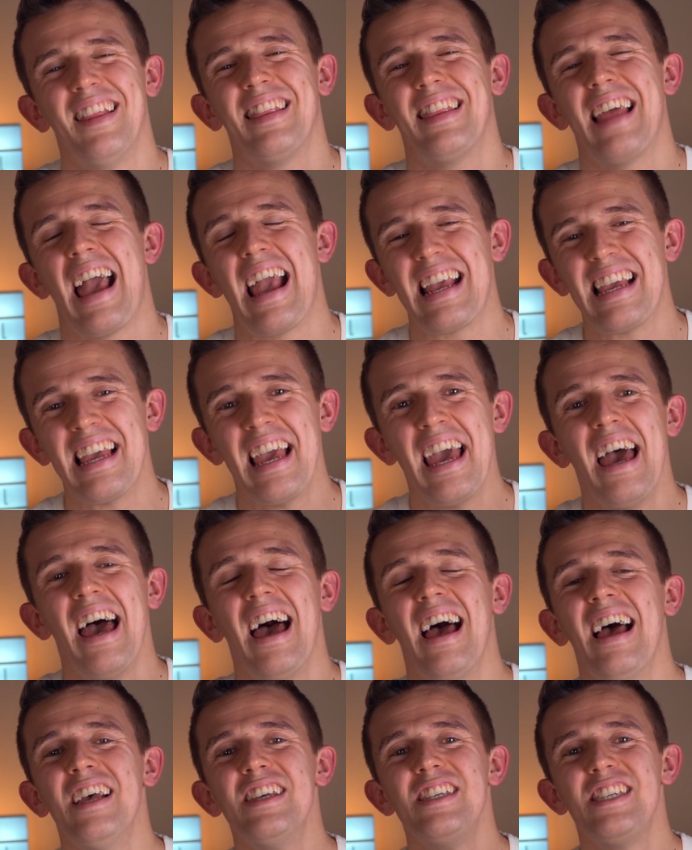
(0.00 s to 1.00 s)
they
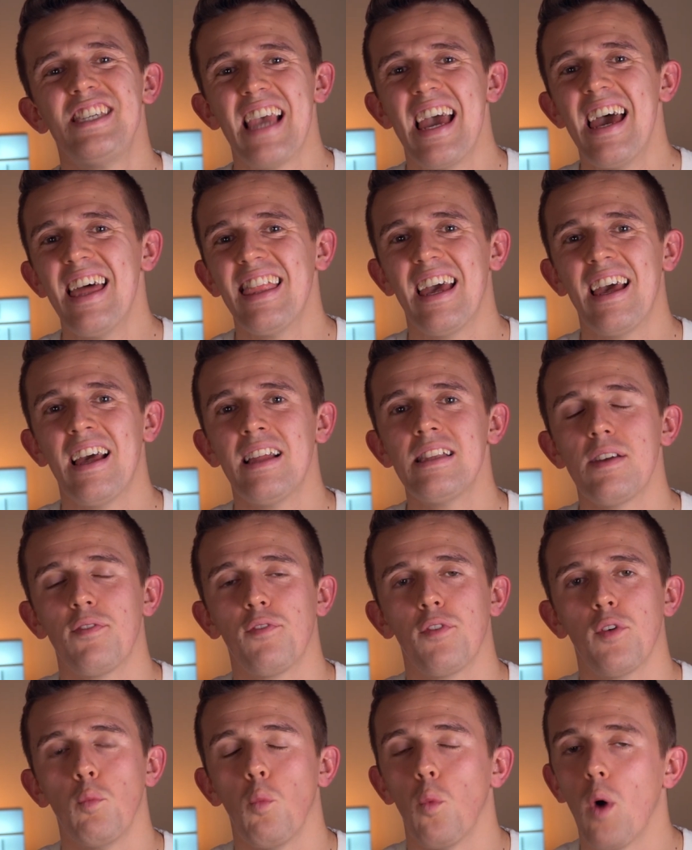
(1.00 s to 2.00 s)
share their
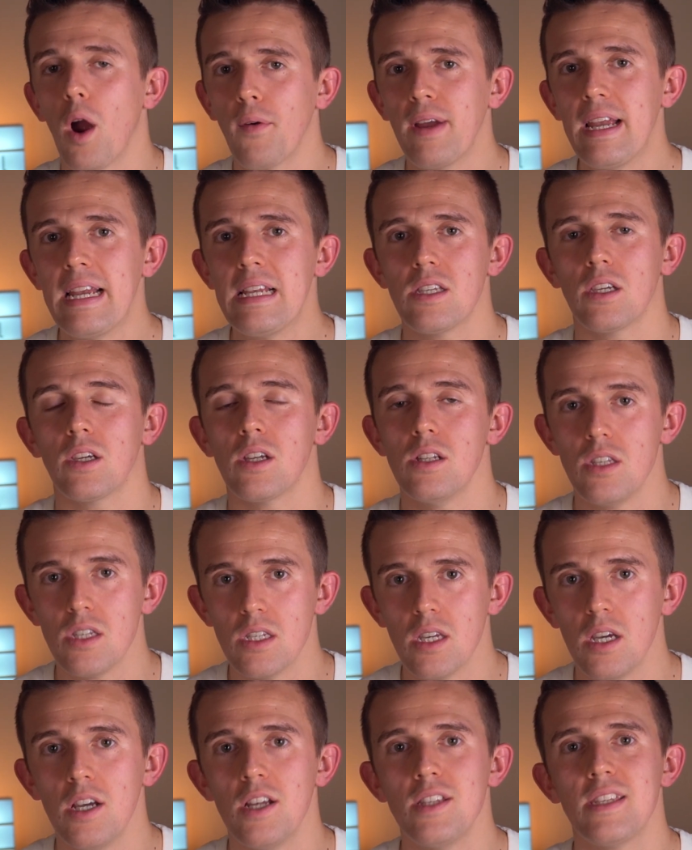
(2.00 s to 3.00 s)
different worries and
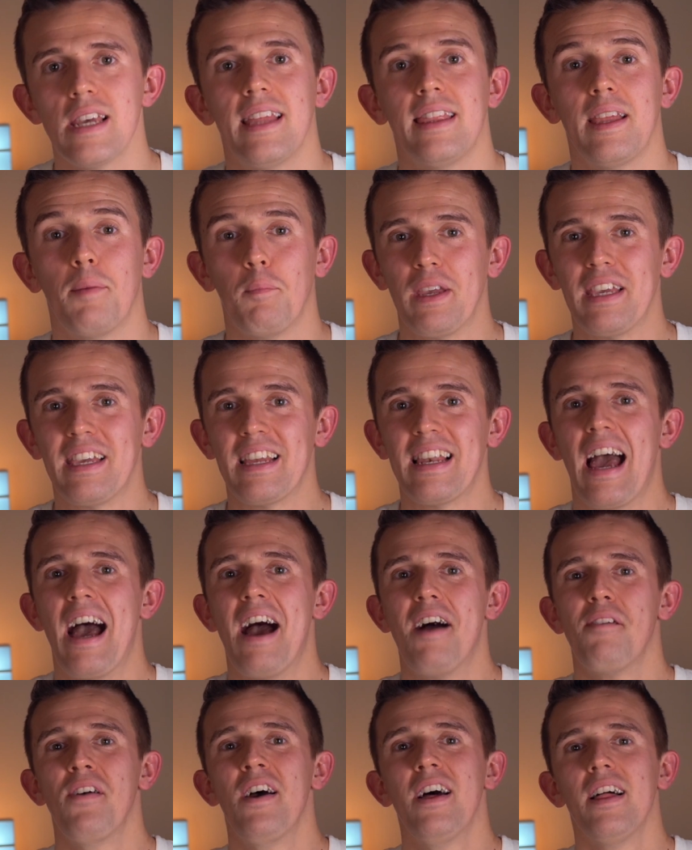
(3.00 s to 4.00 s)
concerns, and then we can
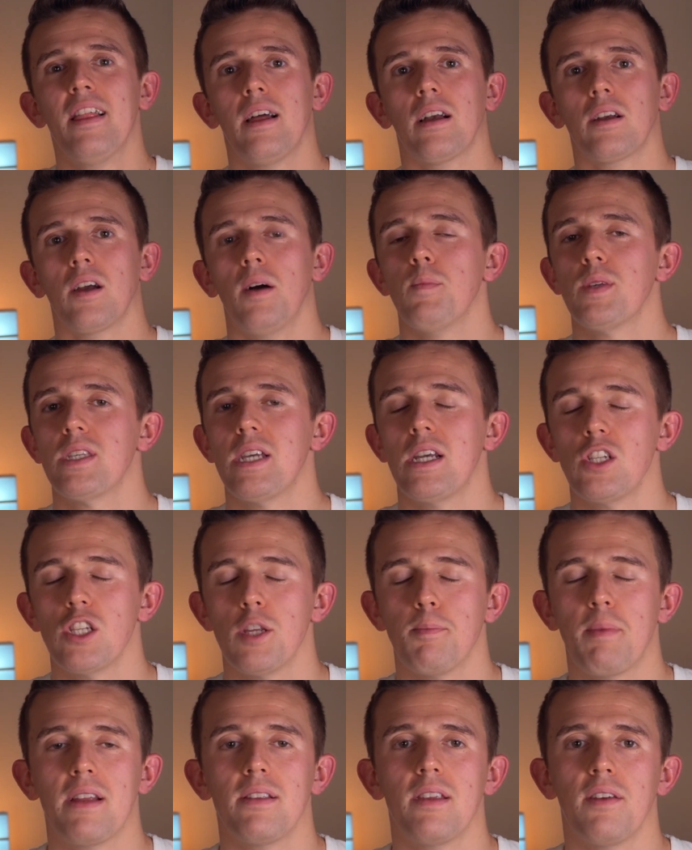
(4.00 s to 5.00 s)
have that conversation
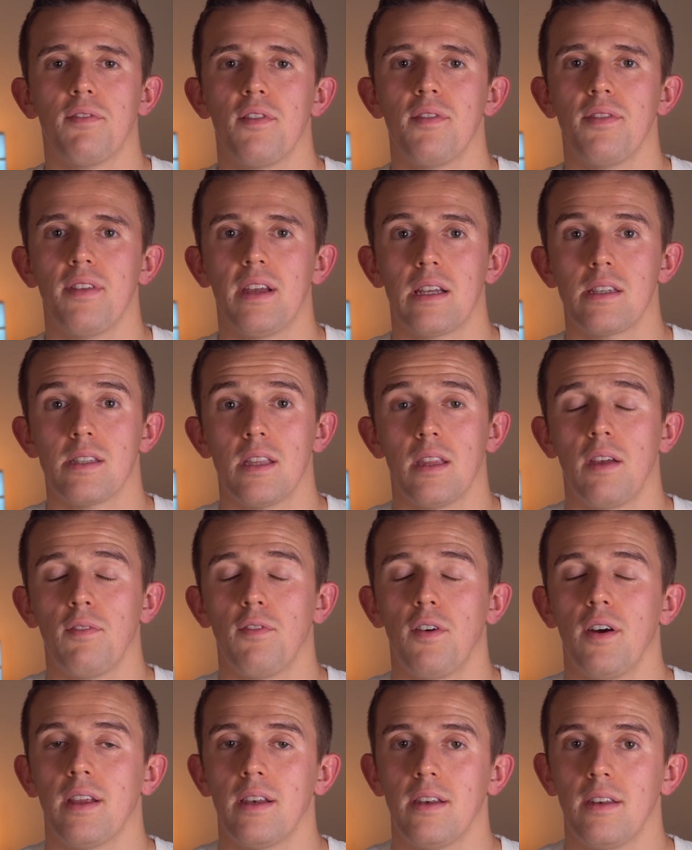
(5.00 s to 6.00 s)
about different things that they
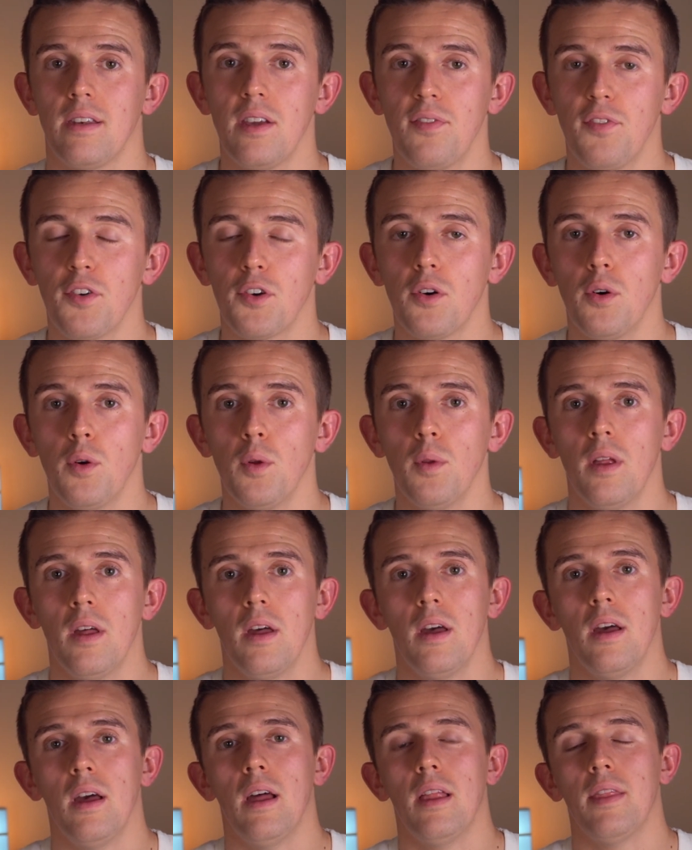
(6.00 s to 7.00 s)
find difficult.
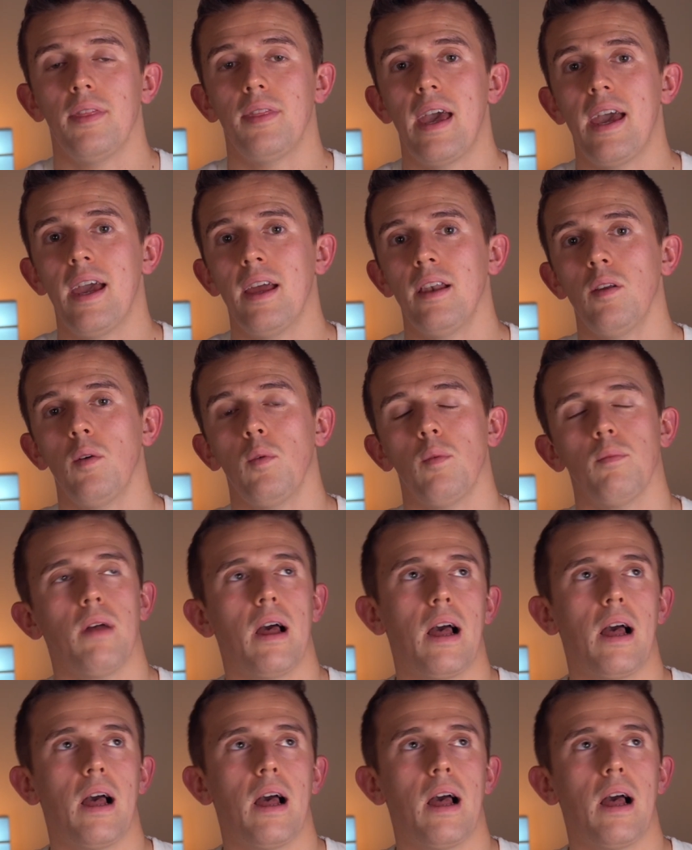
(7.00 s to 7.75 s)
Then